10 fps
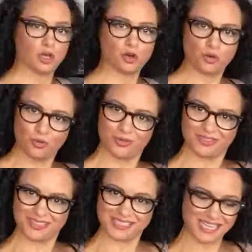
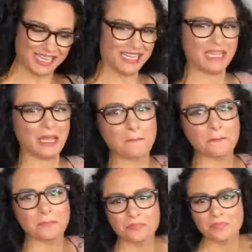medium-low
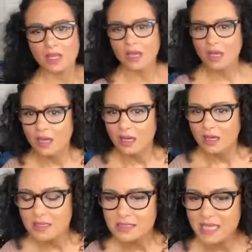setting.
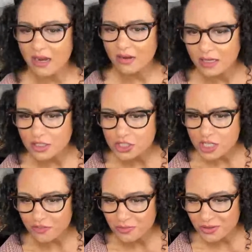
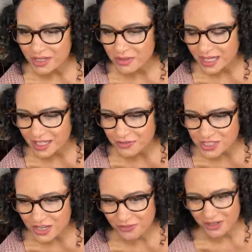Sarah, Chef
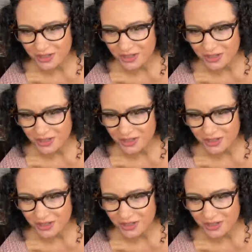Maria, what